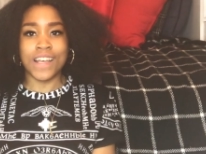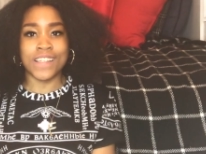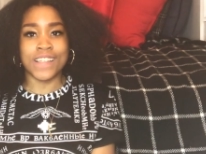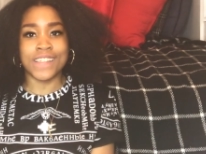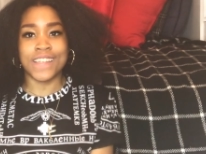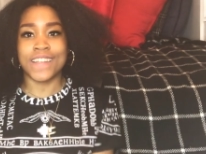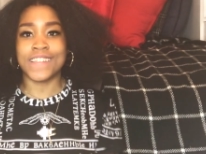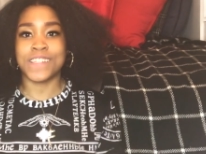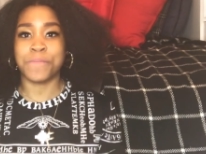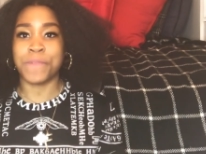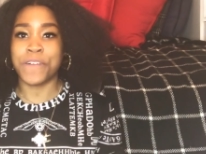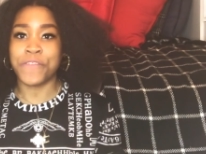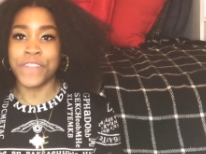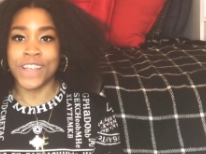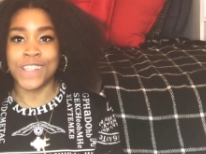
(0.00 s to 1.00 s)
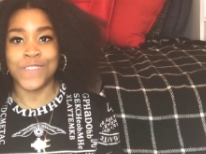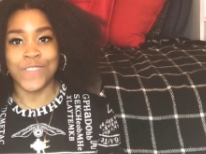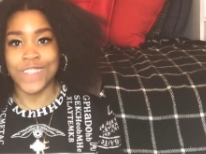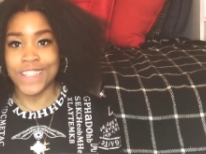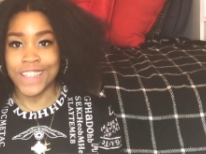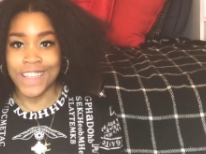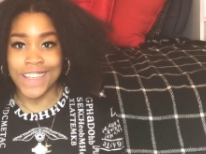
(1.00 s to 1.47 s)
as i said this is my first
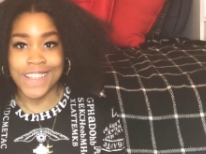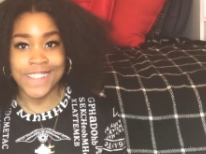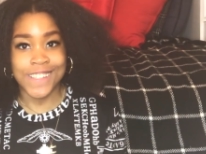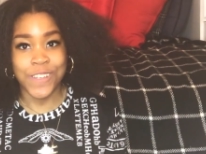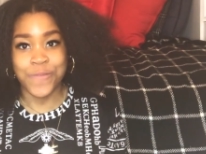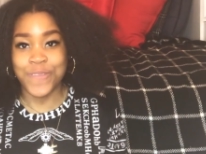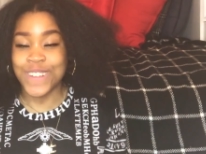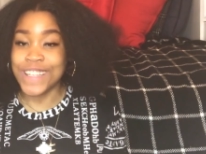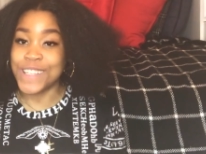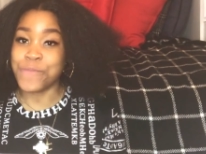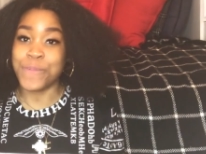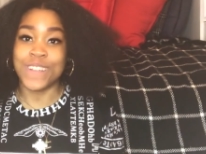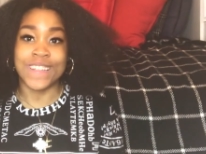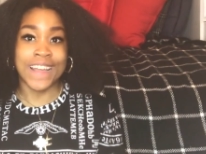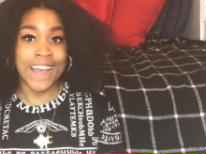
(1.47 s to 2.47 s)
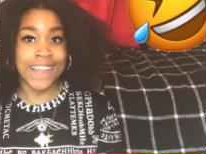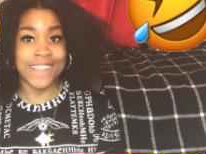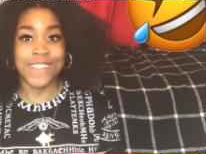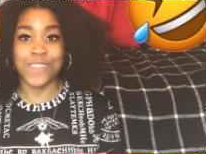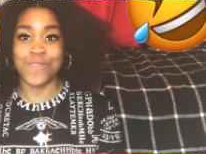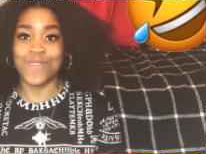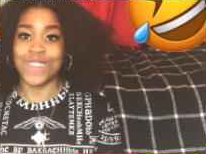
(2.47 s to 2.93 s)
video so please be
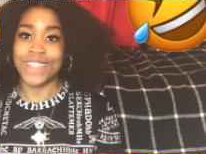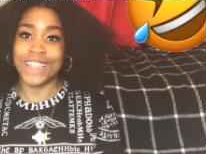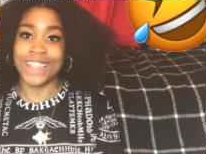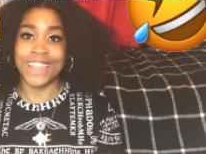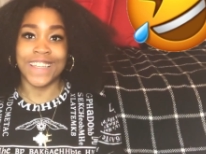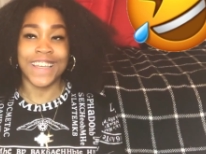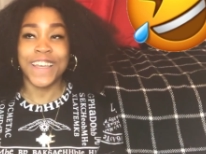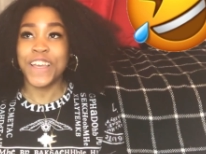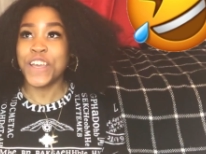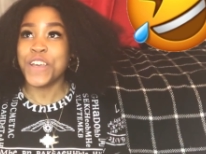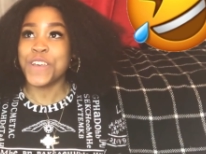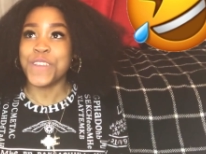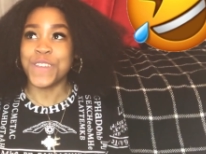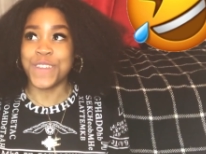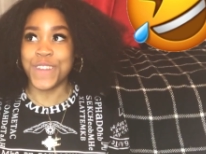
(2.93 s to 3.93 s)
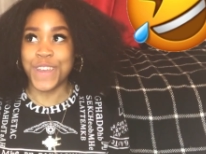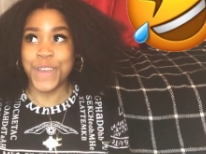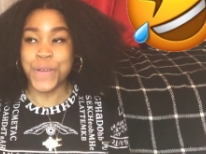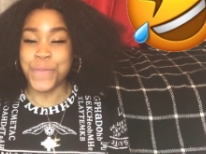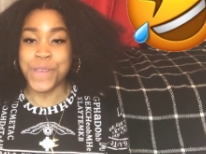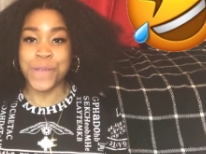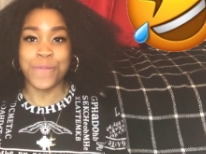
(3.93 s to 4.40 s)
nice to me you
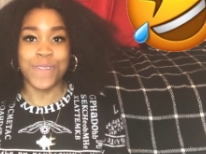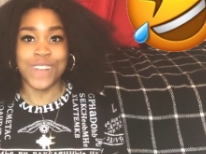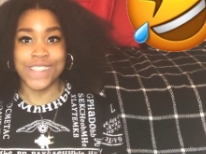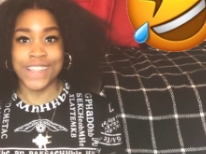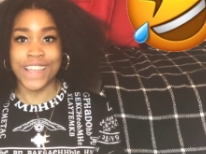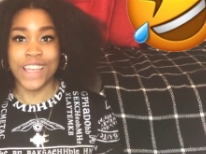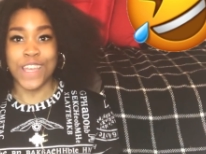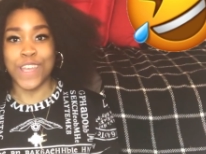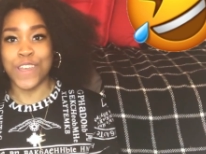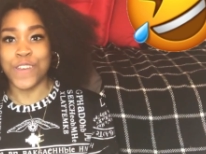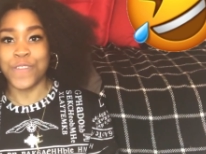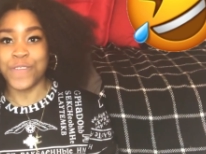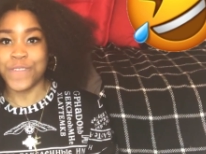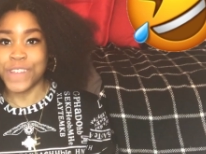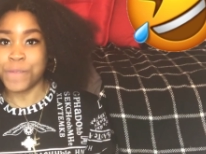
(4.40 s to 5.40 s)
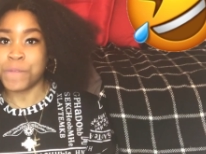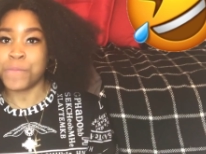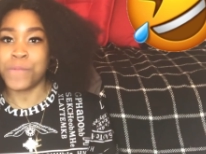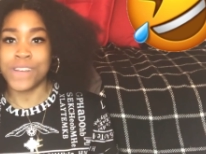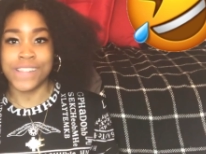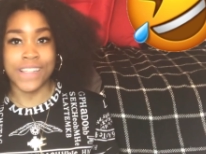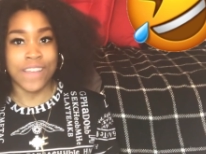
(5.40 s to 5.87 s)
know be positive give me
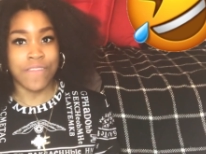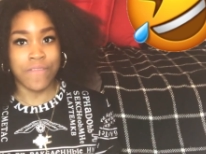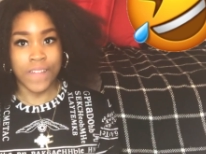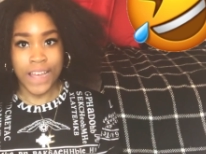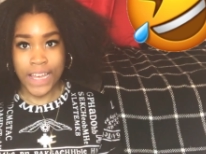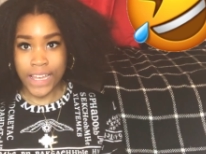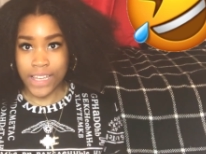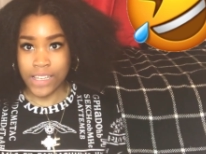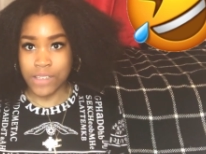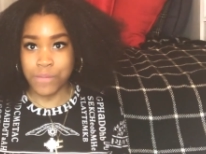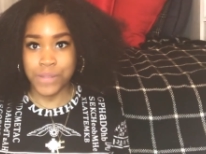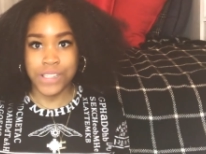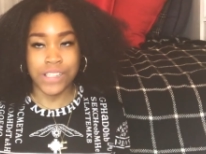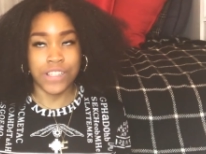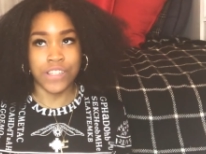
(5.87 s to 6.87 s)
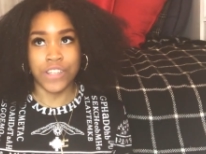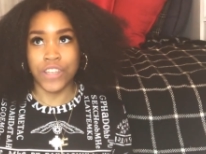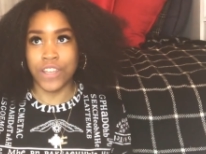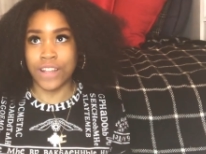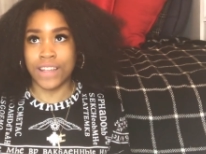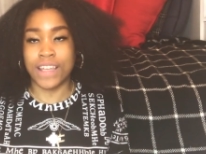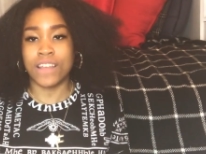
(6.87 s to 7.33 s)
positive vibes you
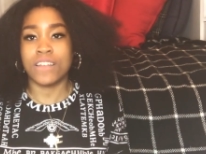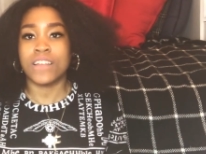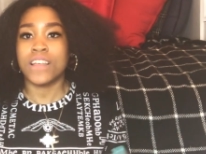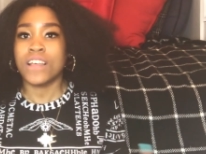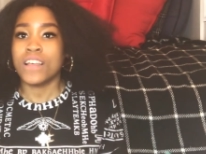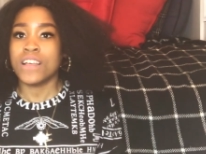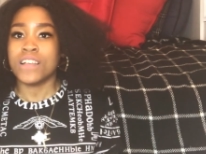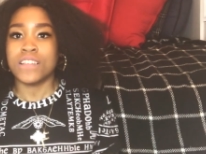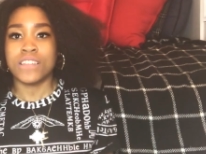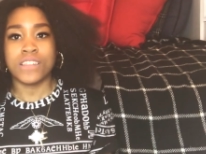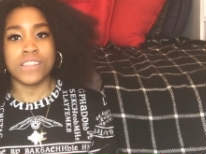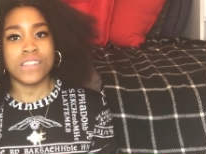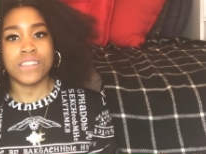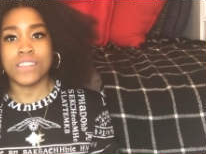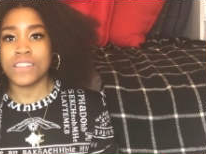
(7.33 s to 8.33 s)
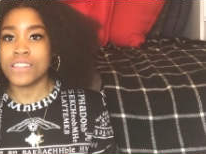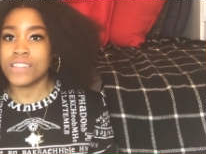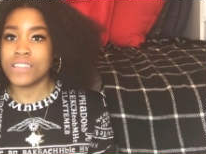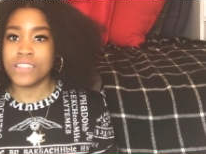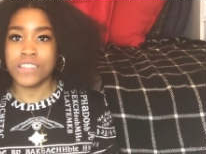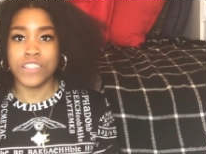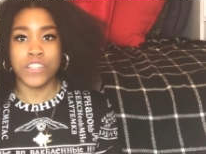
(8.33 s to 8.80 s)
know let just
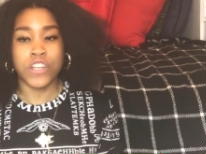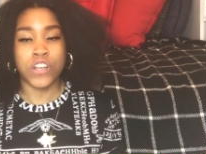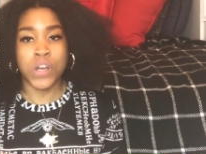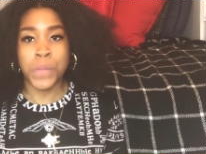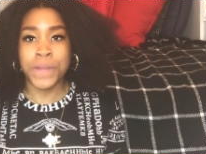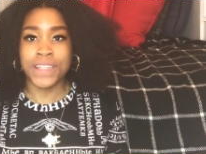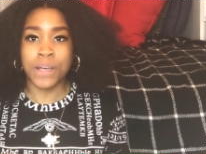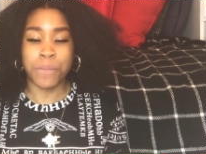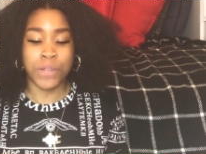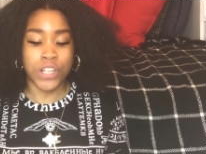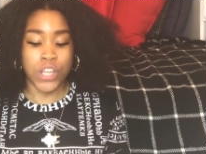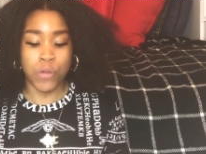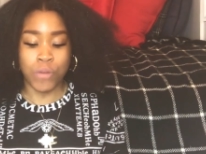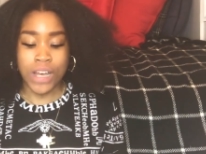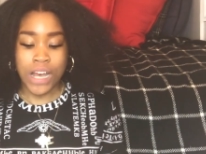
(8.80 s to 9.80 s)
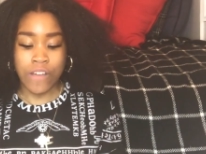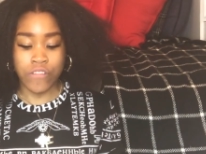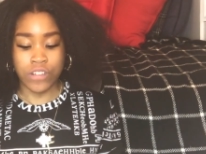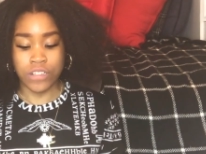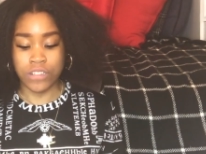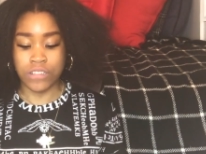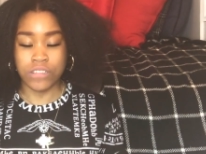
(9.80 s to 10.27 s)
you know comment down below
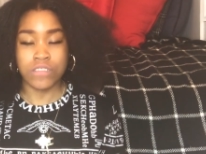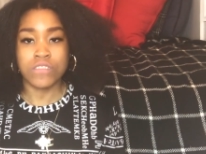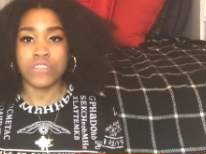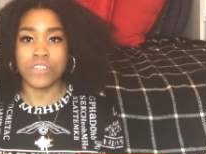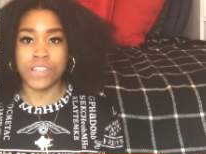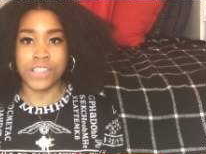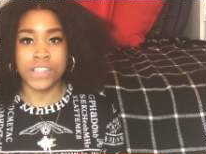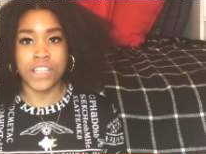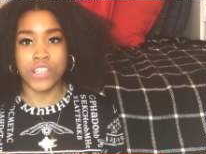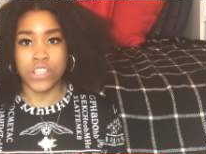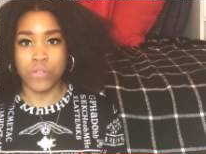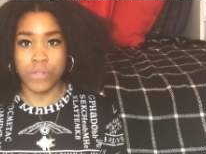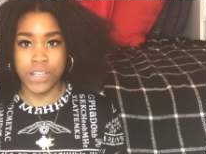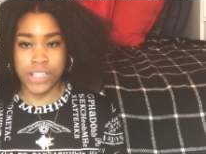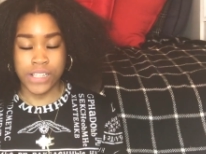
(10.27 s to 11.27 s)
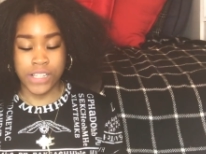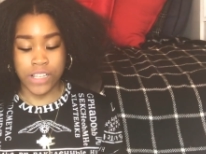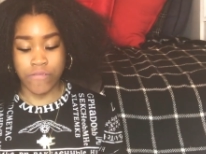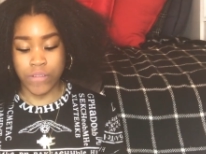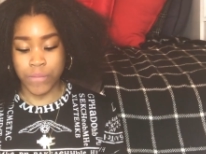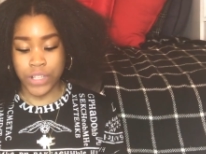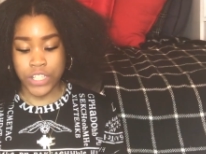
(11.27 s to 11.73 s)
whatever content you want to
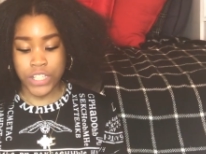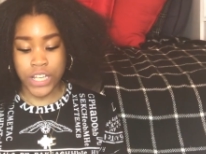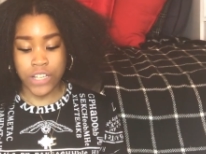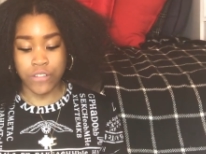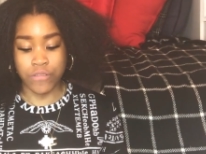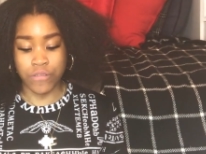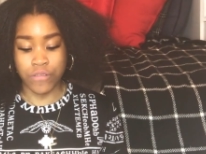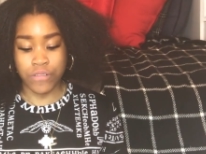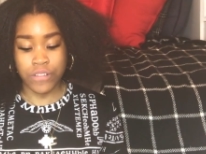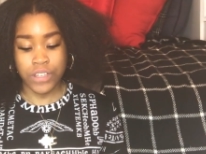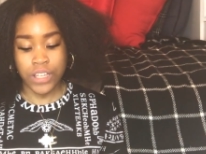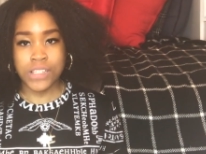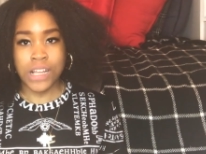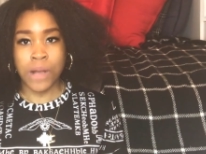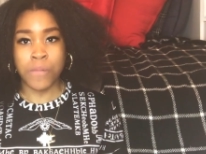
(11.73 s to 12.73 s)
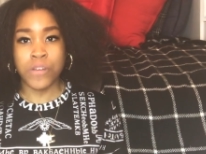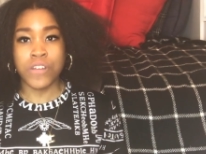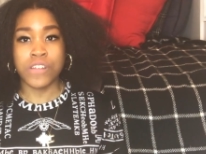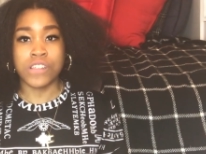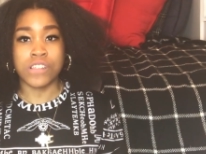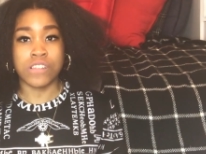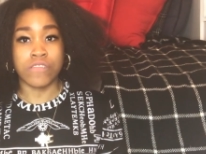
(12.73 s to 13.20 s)
see from this channel I'm
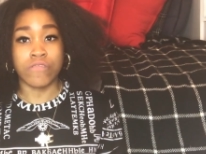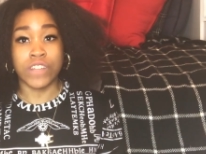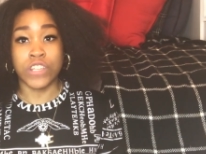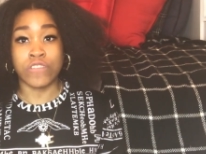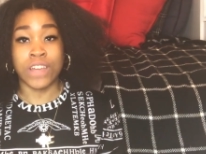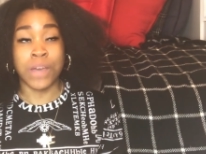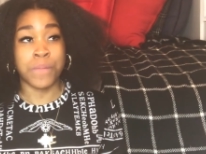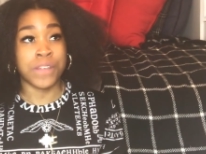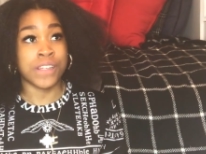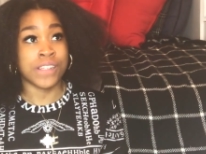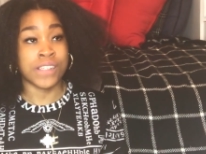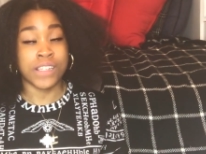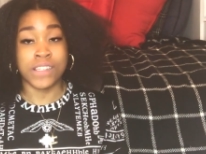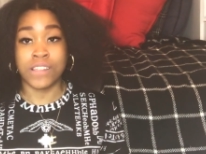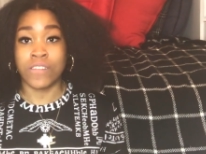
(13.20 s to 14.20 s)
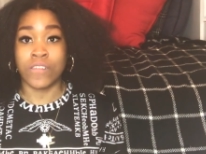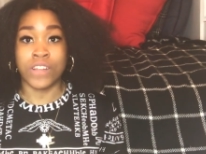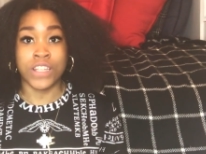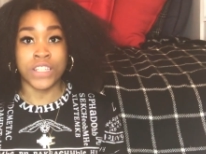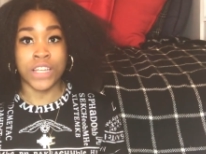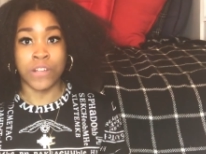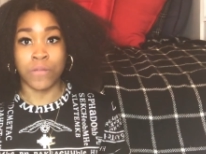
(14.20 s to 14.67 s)
going to really try to be consistent
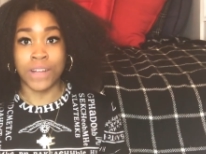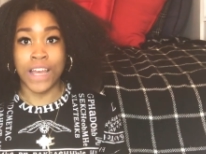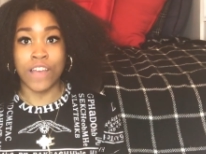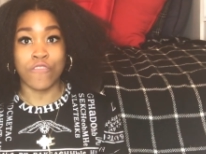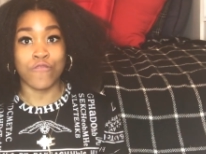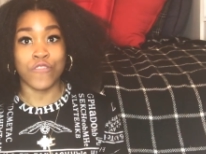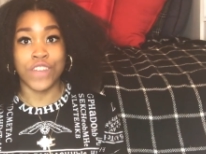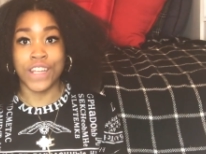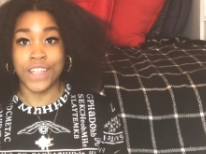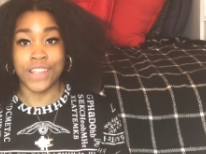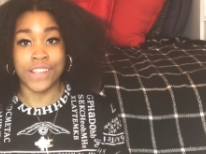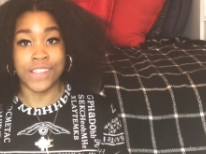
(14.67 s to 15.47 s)
on this channel, like really